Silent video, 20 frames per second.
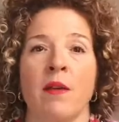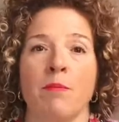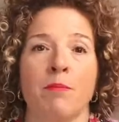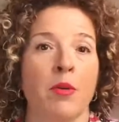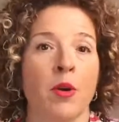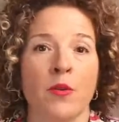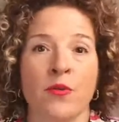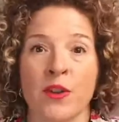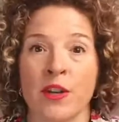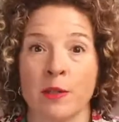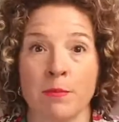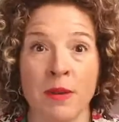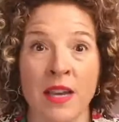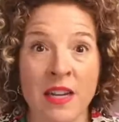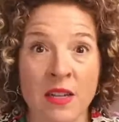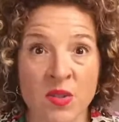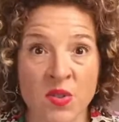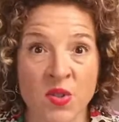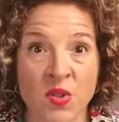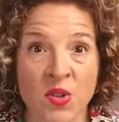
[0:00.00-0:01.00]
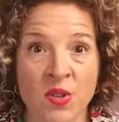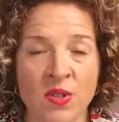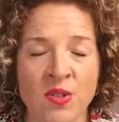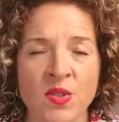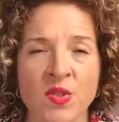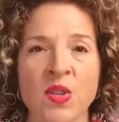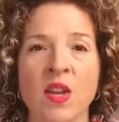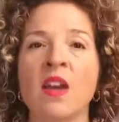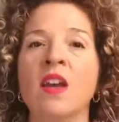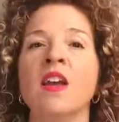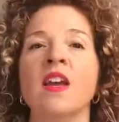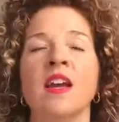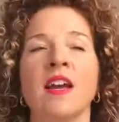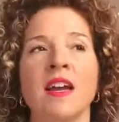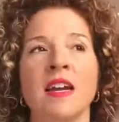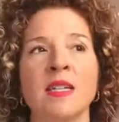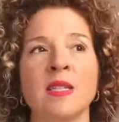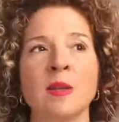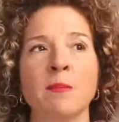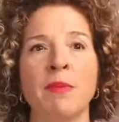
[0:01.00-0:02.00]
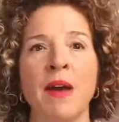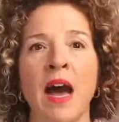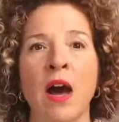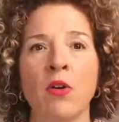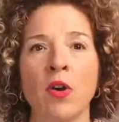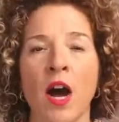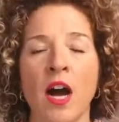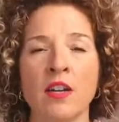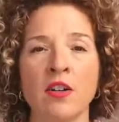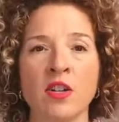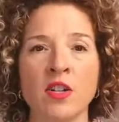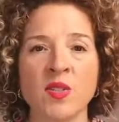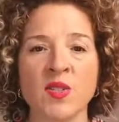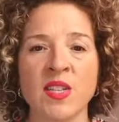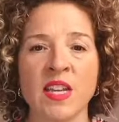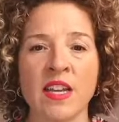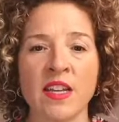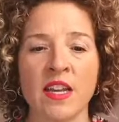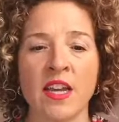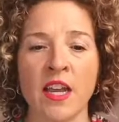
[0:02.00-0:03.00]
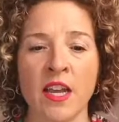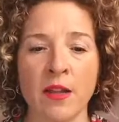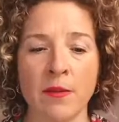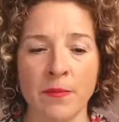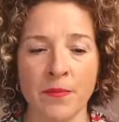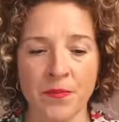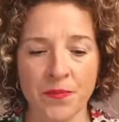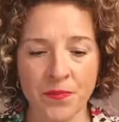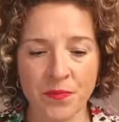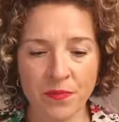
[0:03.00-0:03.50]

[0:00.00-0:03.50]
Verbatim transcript: perfect pixels it's about understanding